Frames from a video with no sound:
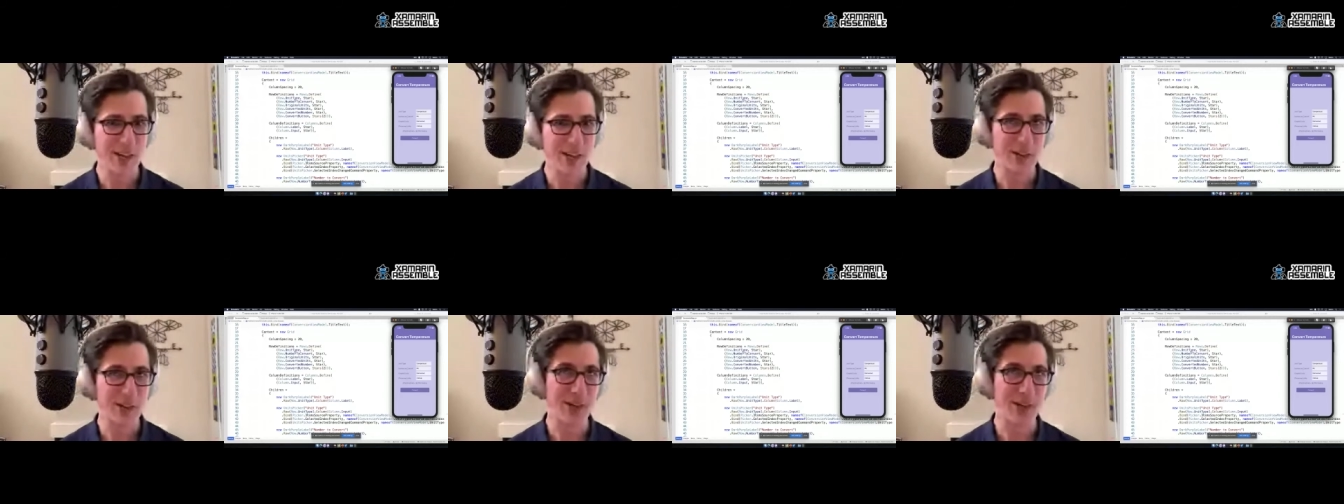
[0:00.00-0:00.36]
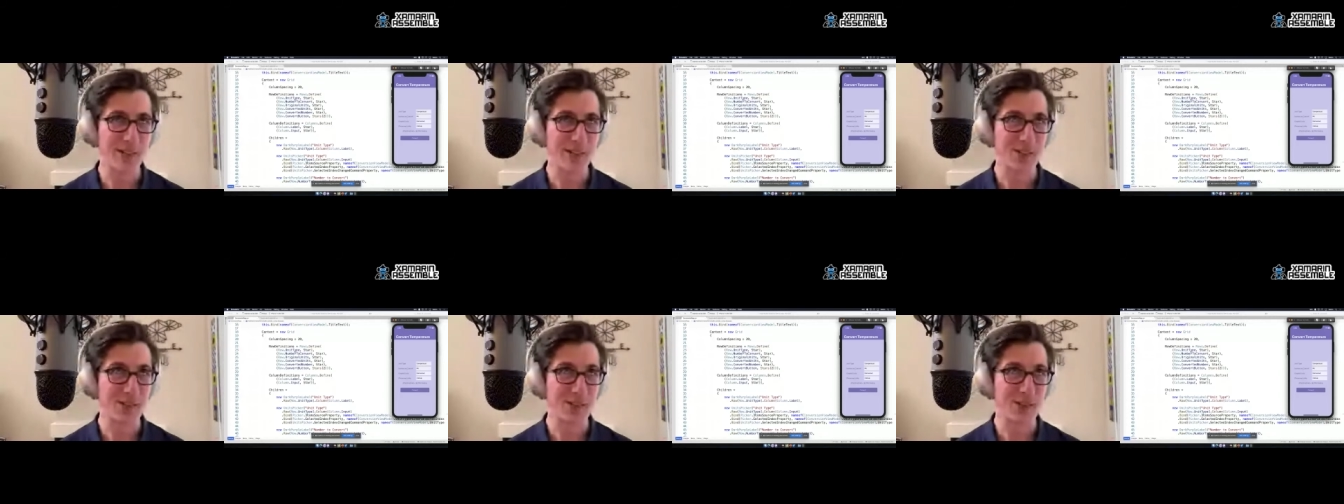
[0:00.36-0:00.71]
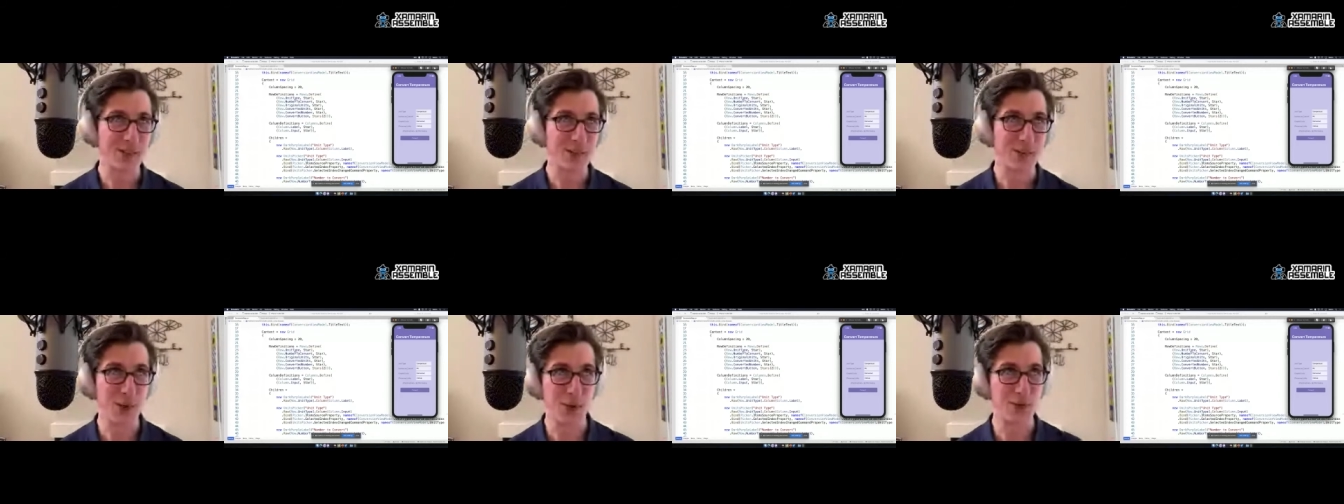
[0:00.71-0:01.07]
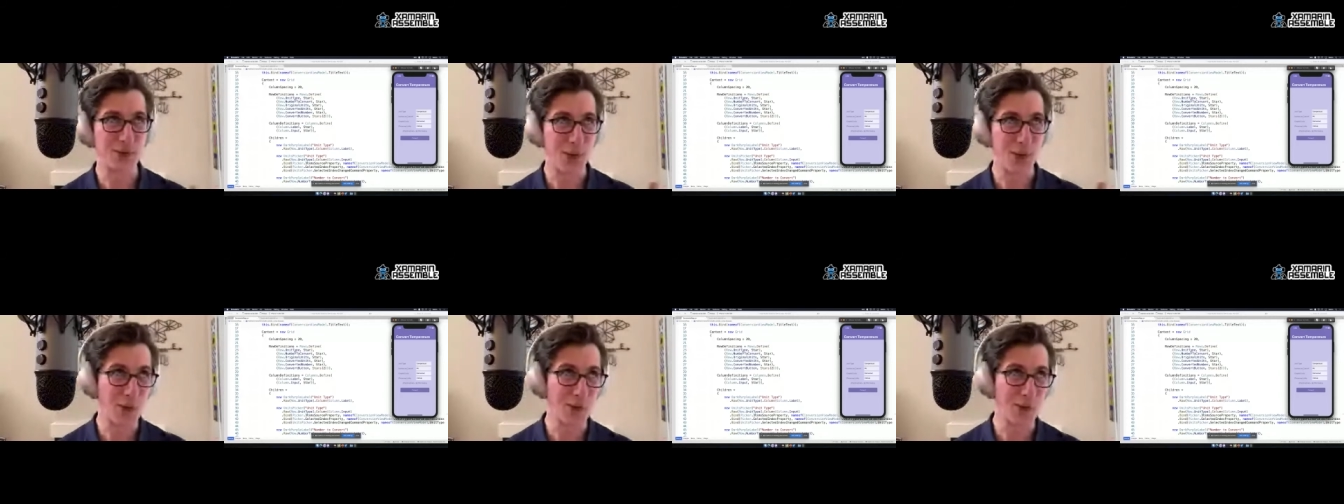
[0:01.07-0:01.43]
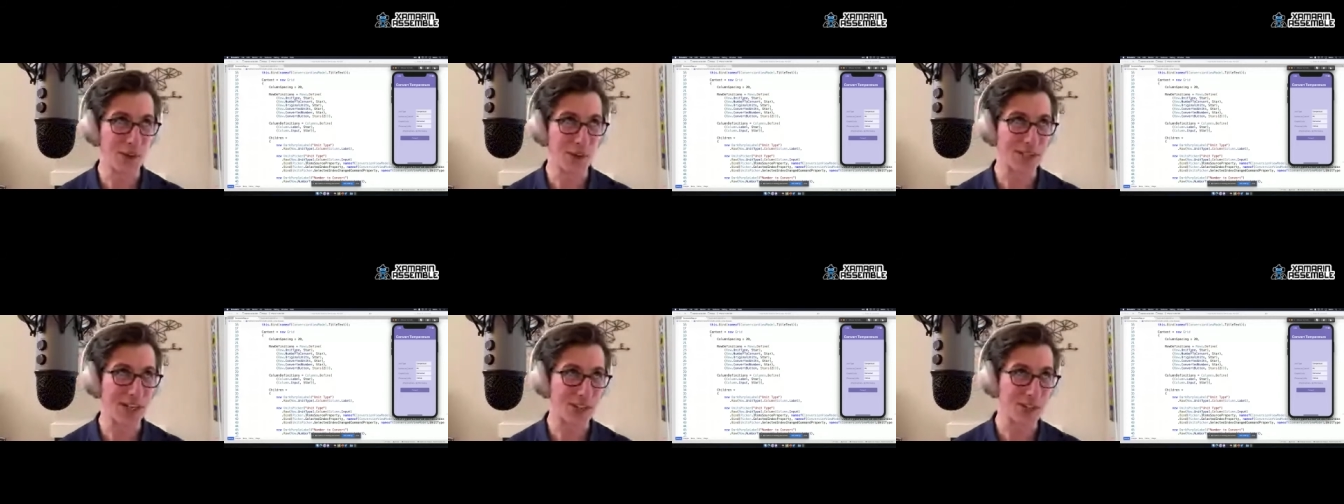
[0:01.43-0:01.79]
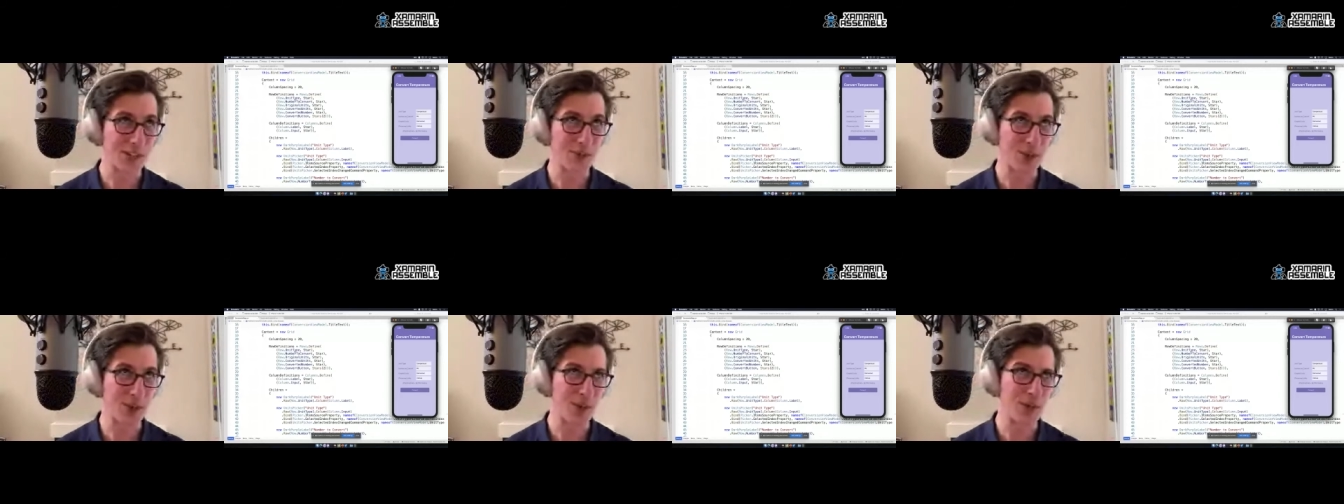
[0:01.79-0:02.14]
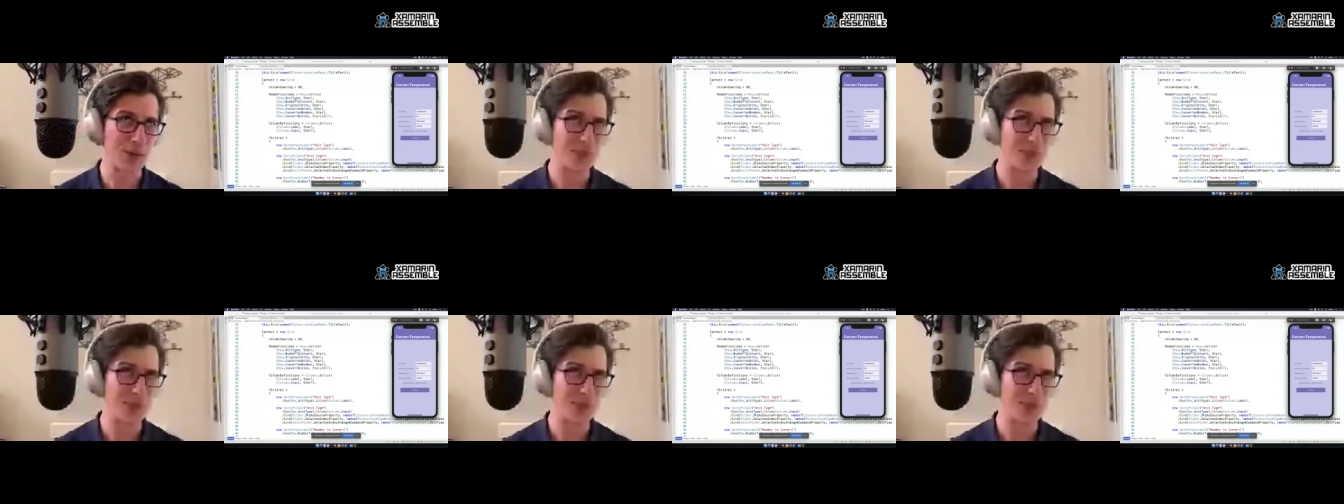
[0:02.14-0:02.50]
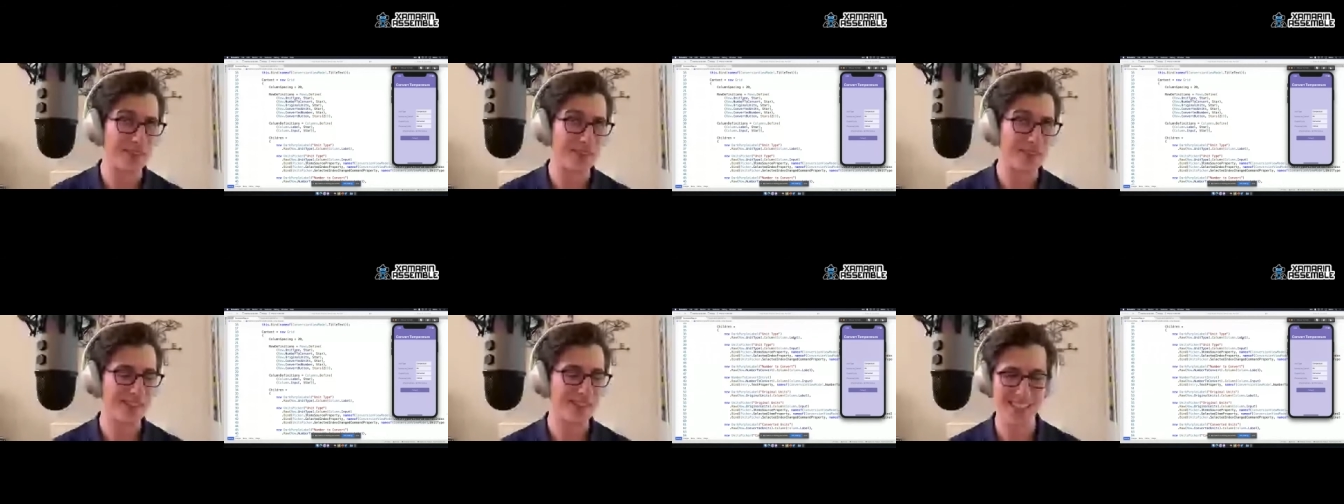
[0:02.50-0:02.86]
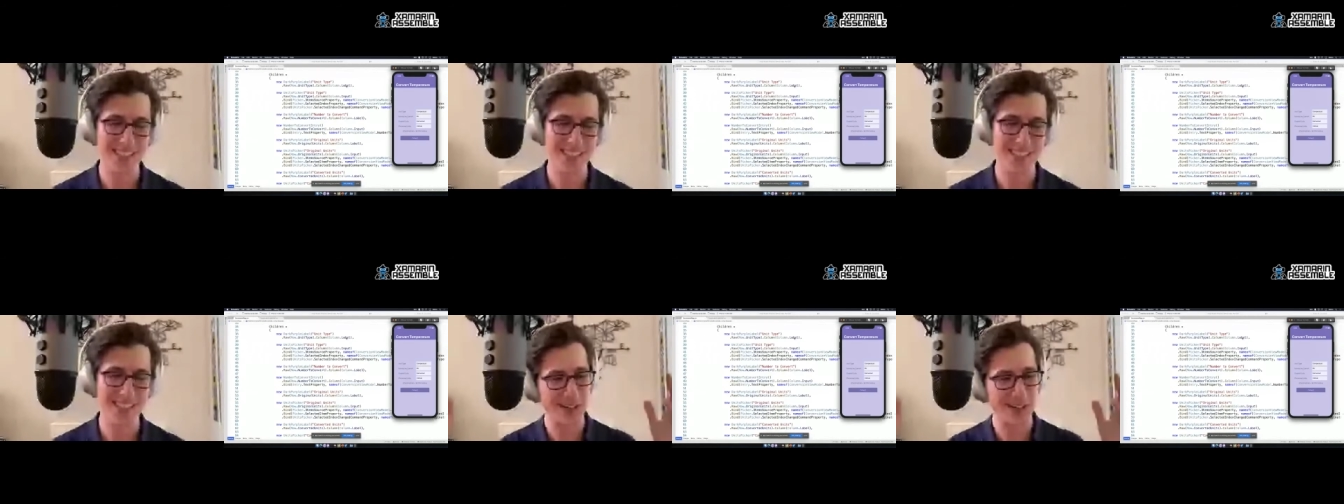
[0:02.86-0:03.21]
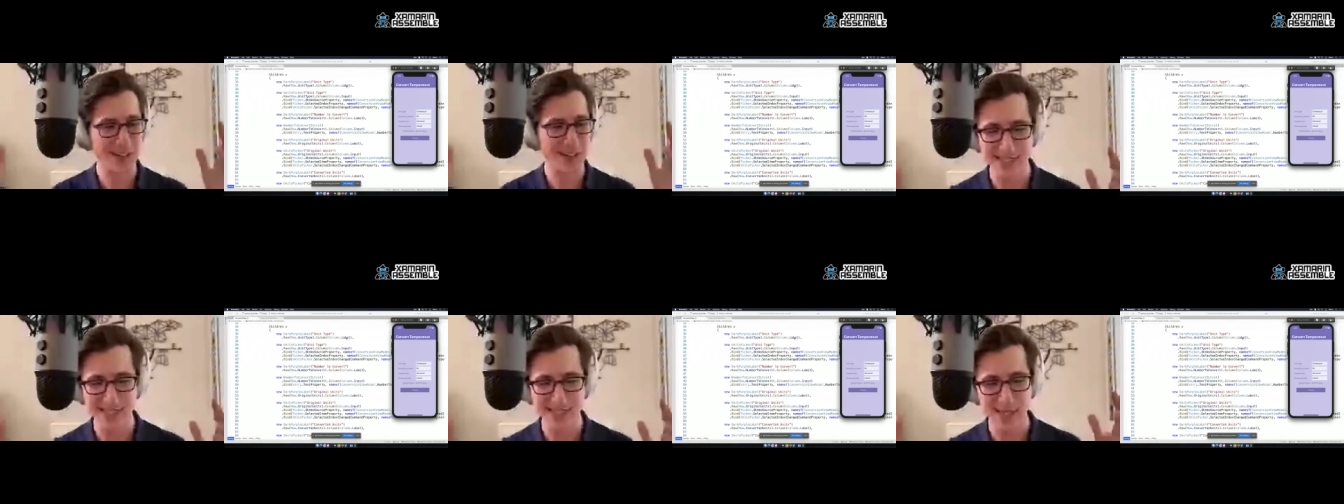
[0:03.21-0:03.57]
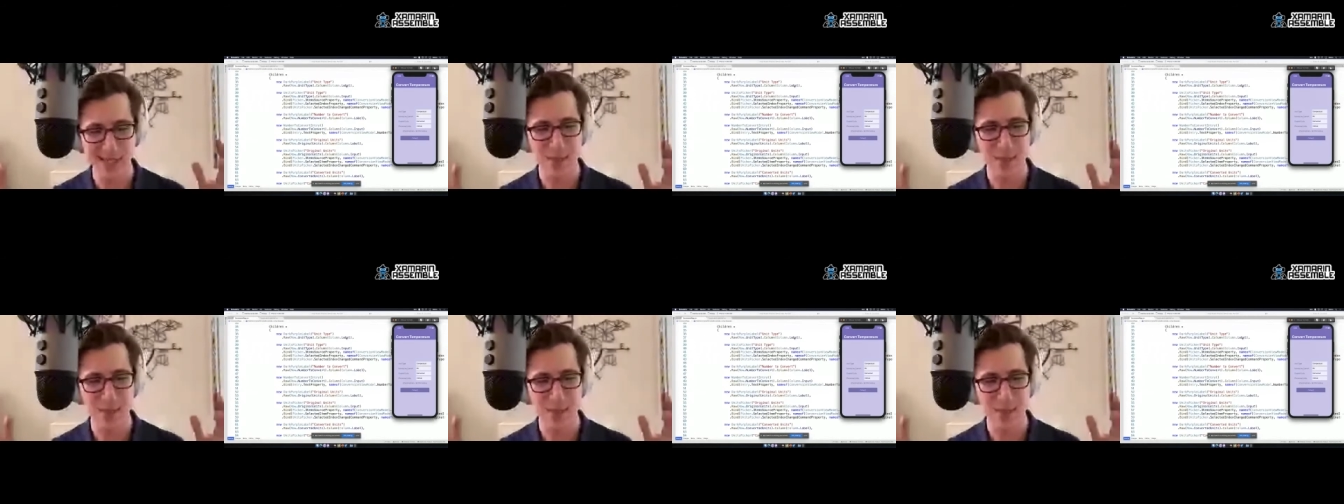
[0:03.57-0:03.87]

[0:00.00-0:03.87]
or I guess row 4 is actually row 5. See, I already messed it up.